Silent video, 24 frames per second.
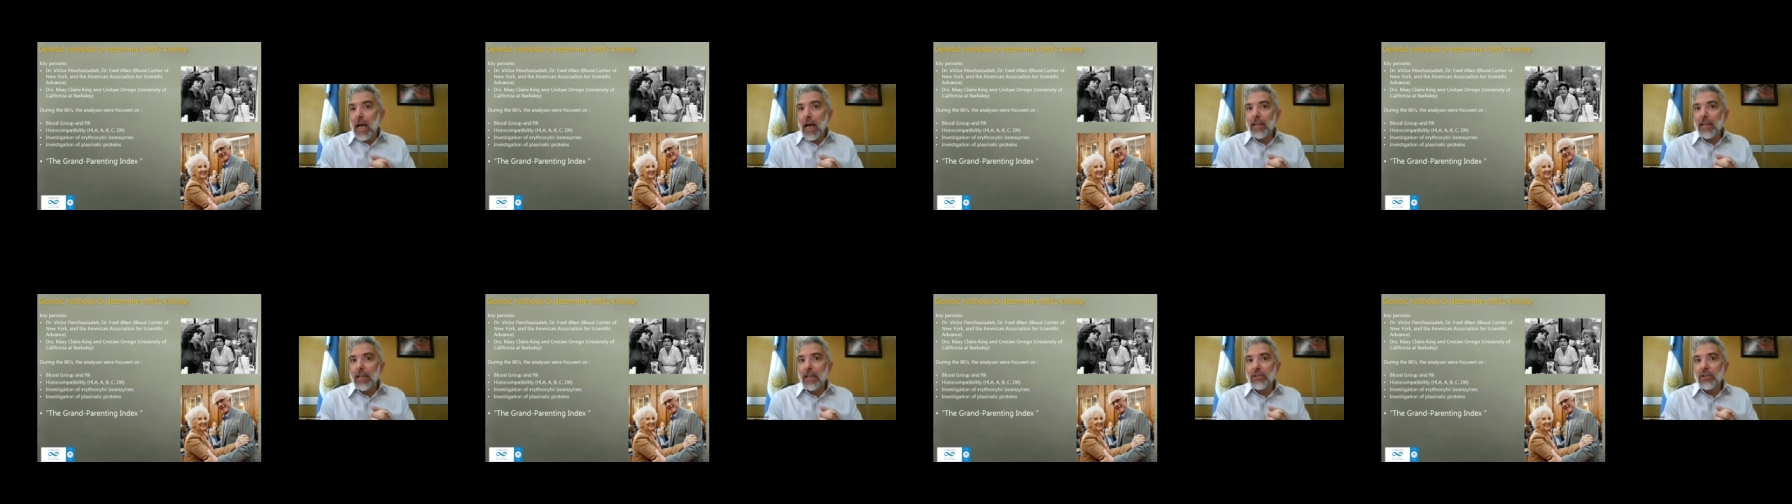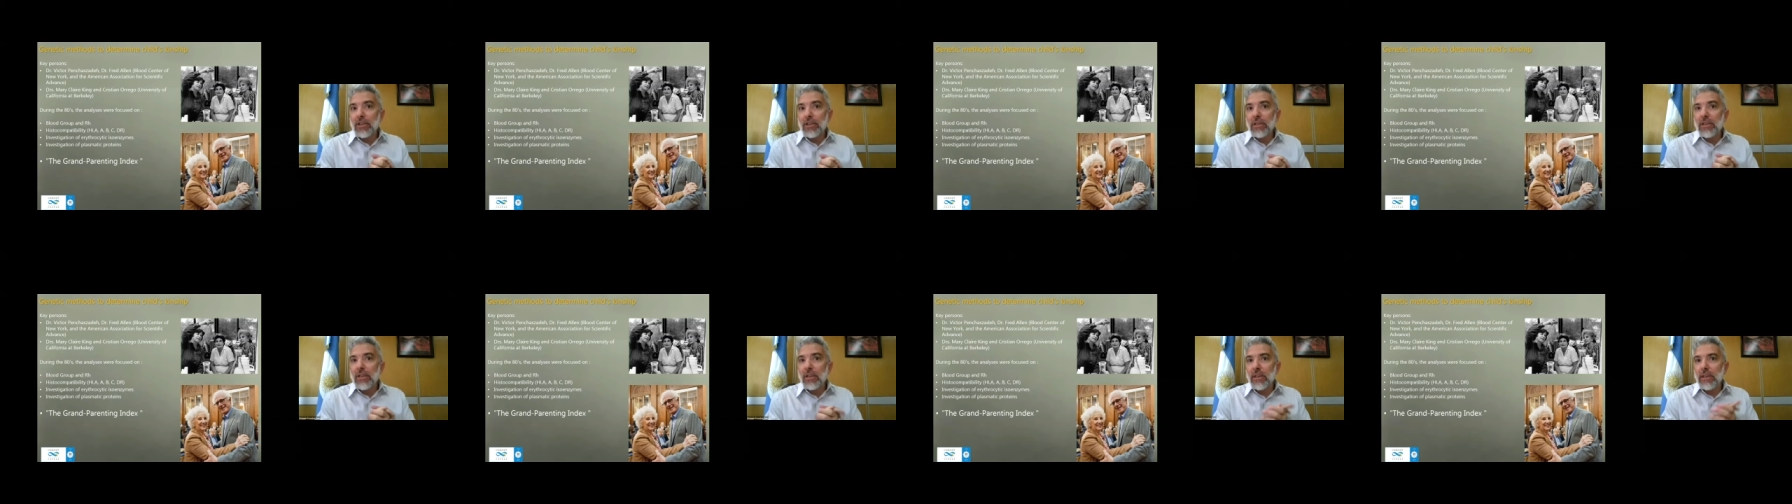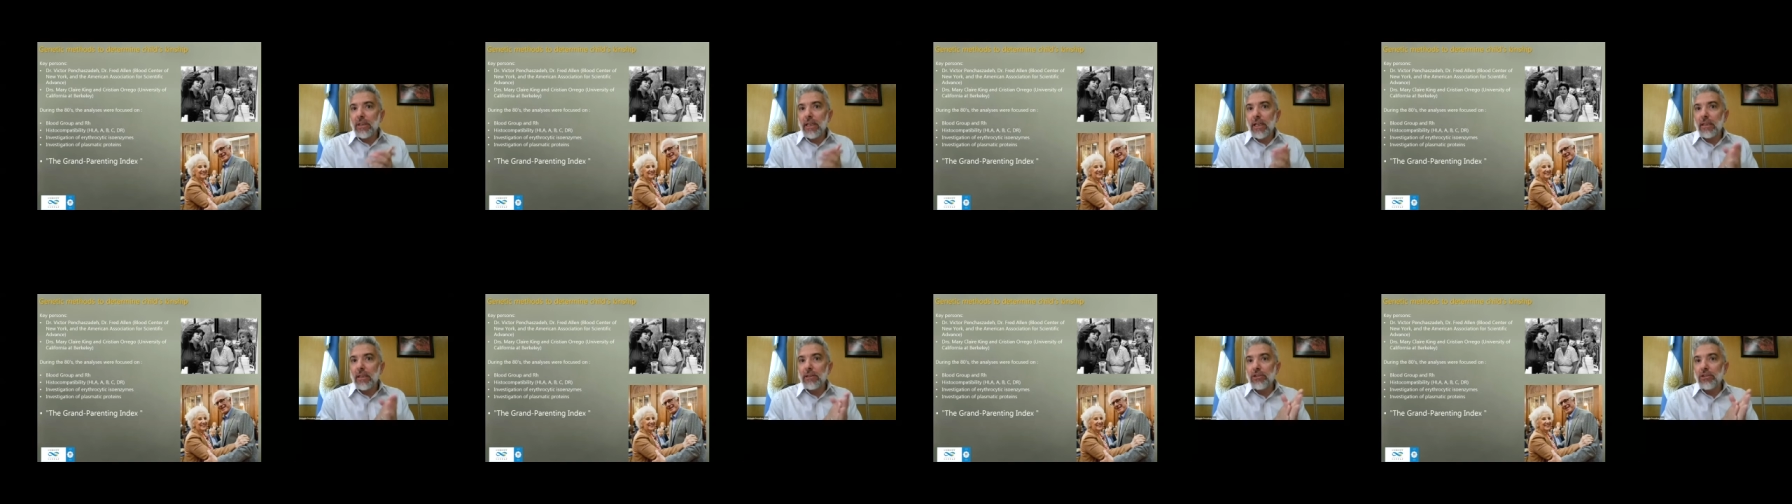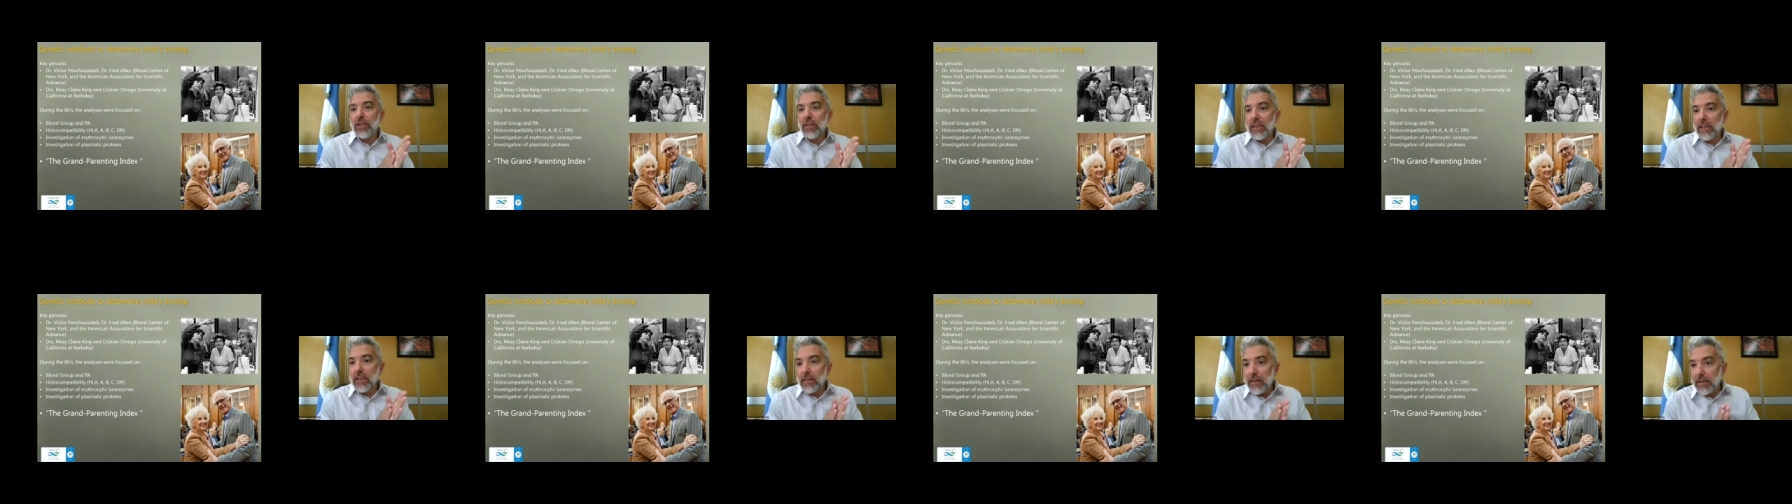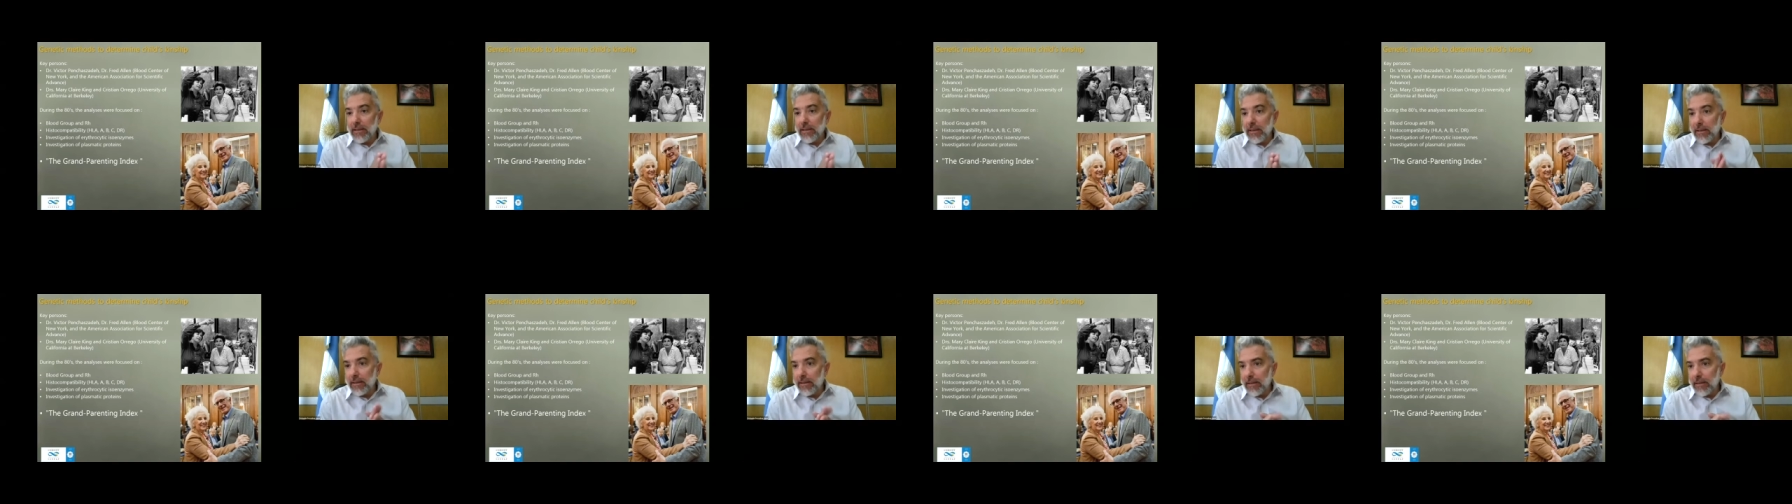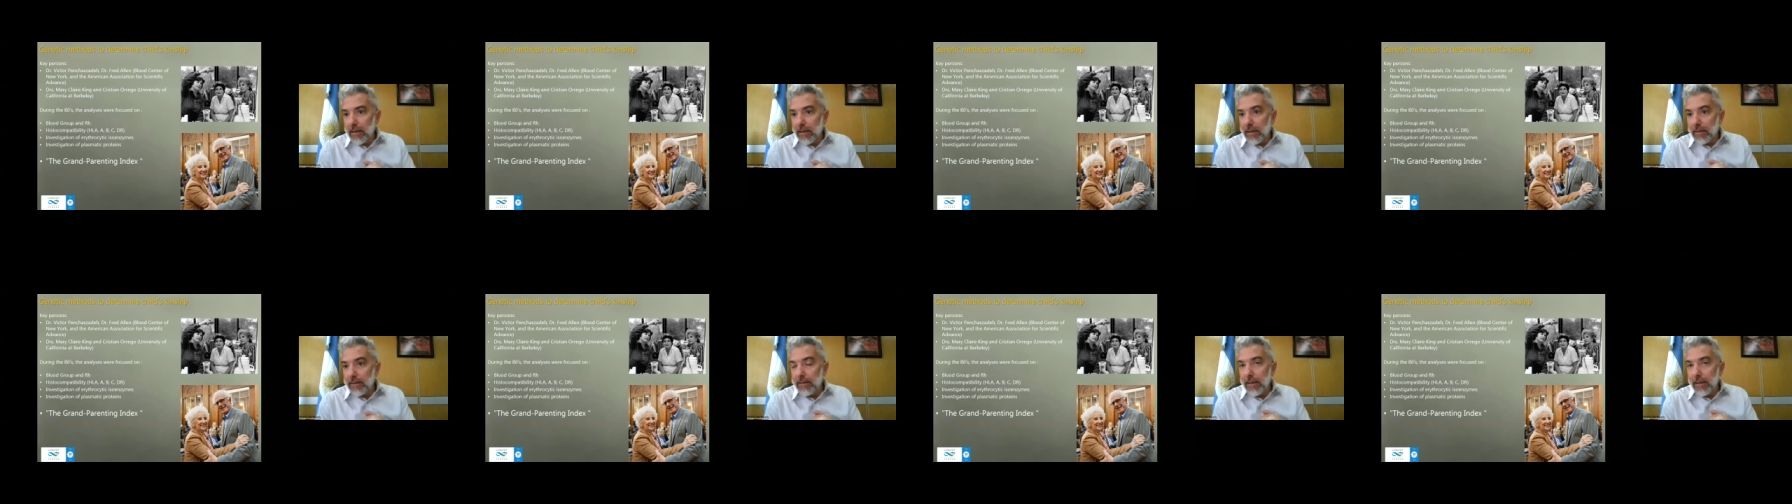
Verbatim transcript: an Argentinian geneticist